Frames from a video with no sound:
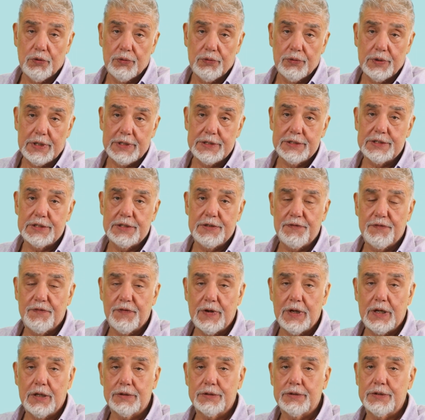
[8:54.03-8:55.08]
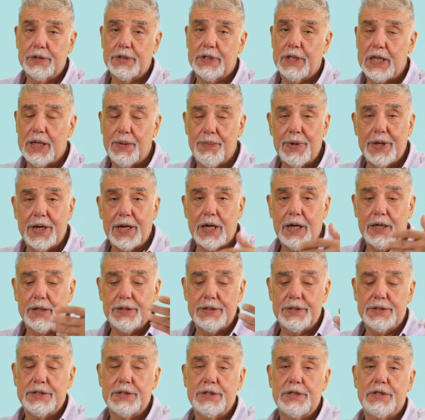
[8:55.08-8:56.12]
has defaulted. Lebanon
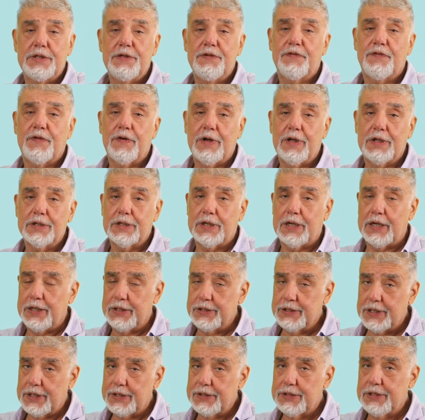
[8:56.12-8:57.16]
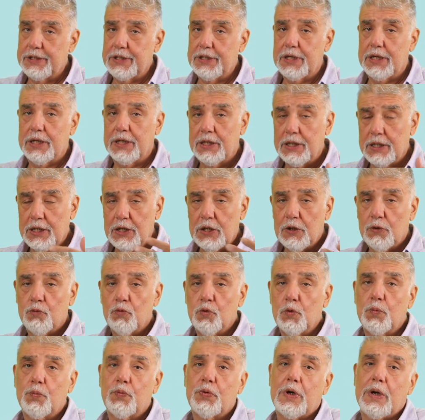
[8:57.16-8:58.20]
is in default. Argentina
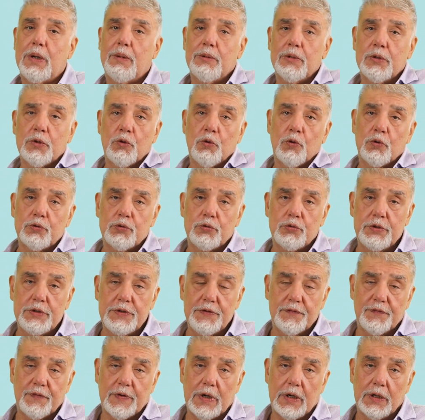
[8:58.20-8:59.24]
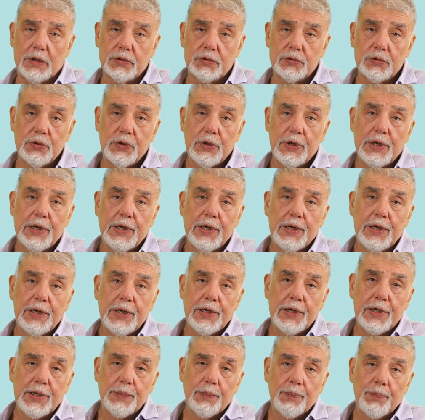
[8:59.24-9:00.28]
will probably go to default.
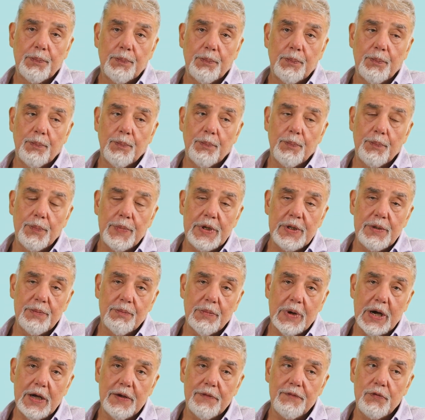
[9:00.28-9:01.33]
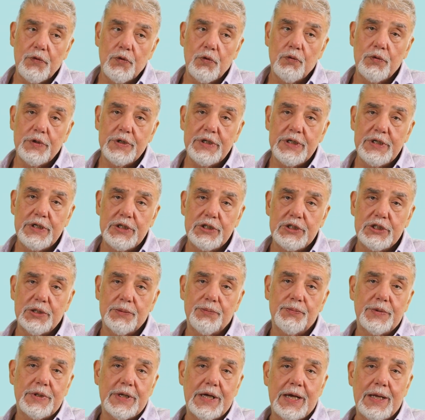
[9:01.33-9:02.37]
In my view,
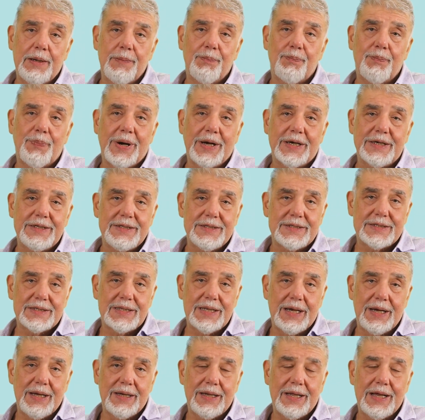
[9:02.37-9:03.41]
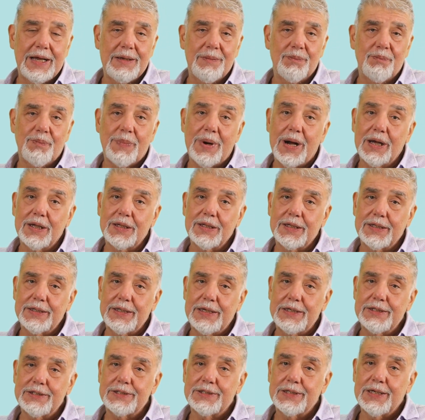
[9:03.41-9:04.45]
Egypt and Pakistan and
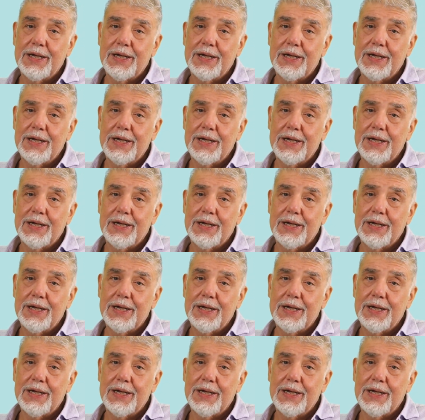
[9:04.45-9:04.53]
Bangladesh